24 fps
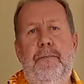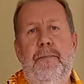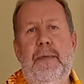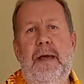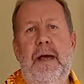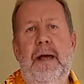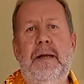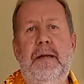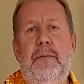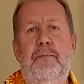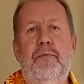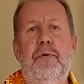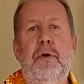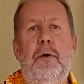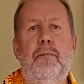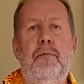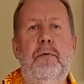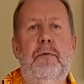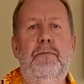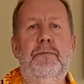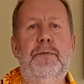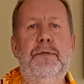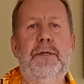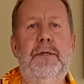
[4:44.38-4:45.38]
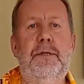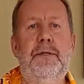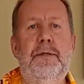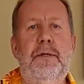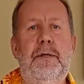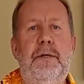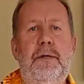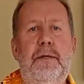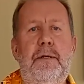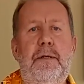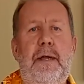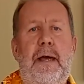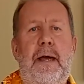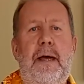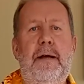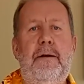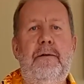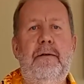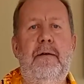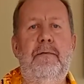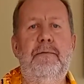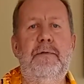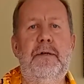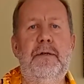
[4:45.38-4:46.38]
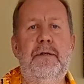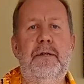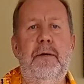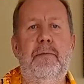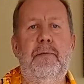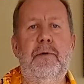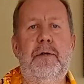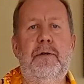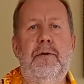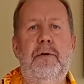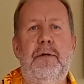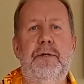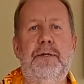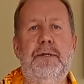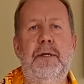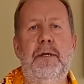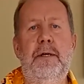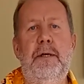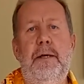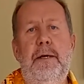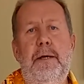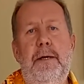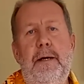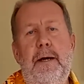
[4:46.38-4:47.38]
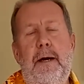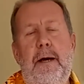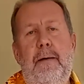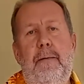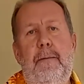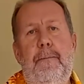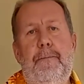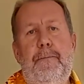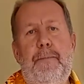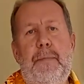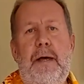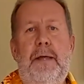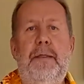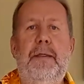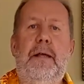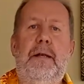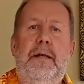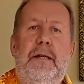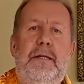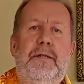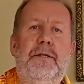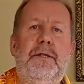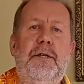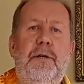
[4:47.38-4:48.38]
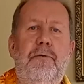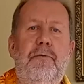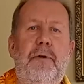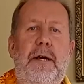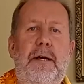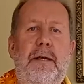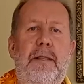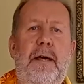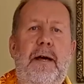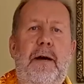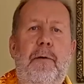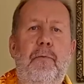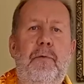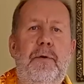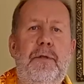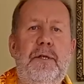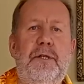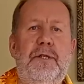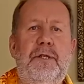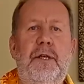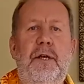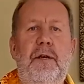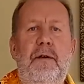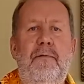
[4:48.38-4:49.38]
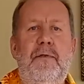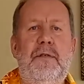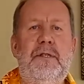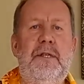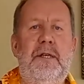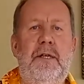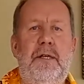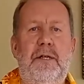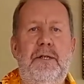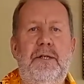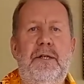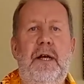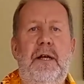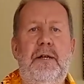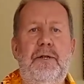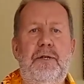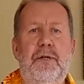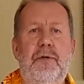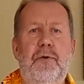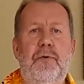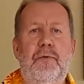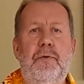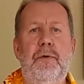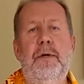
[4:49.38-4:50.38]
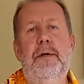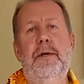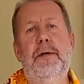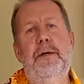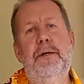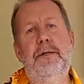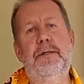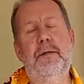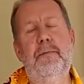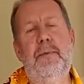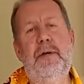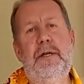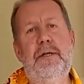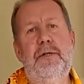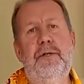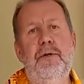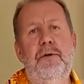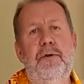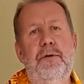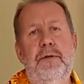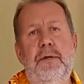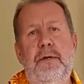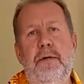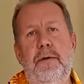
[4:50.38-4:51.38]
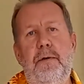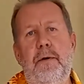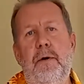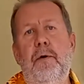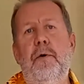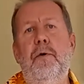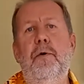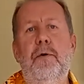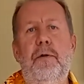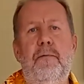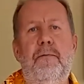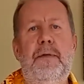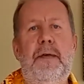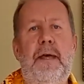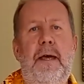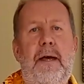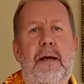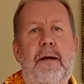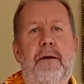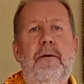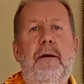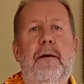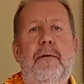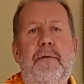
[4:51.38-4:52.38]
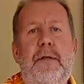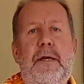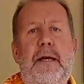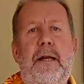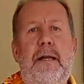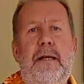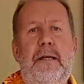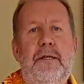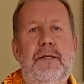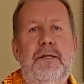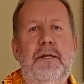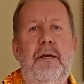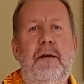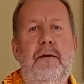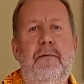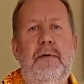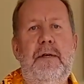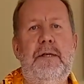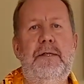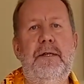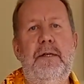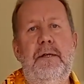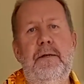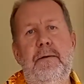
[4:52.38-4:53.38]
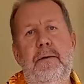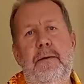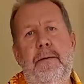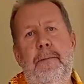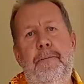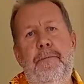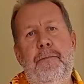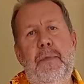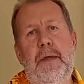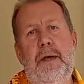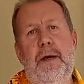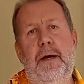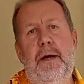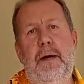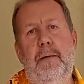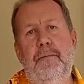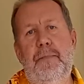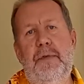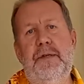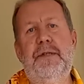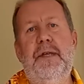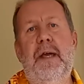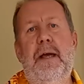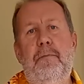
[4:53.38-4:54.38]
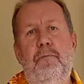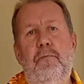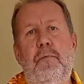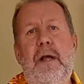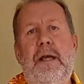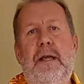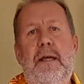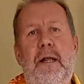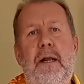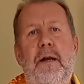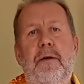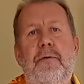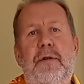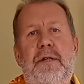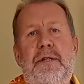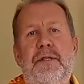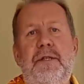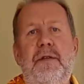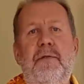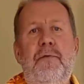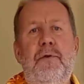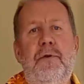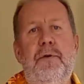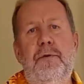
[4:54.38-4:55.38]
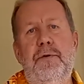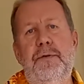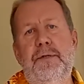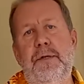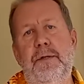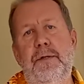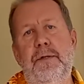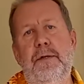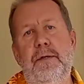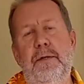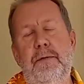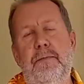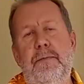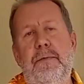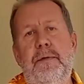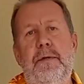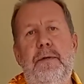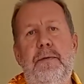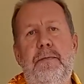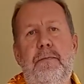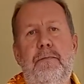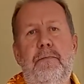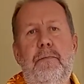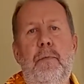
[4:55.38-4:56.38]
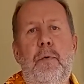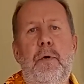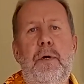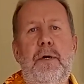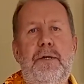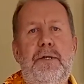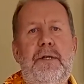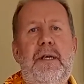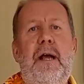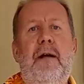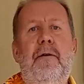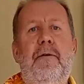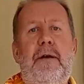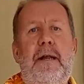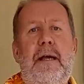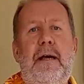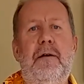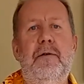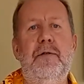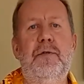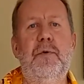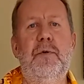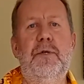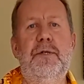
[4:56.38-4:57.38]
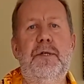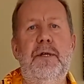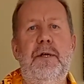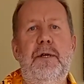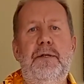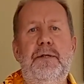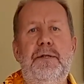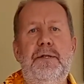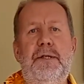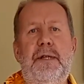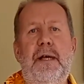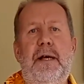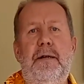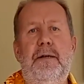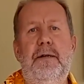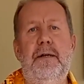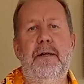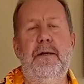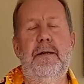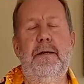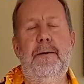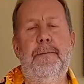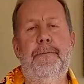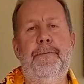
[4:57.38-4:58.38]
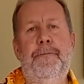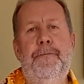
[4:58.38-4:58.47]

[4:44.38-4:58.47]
any problems that the aircraft had come across, and then integrate that with a servicing schedule to make sure that all of the aircraft are getting serviced at the same regular intervals and the work's carried out to a certain standard.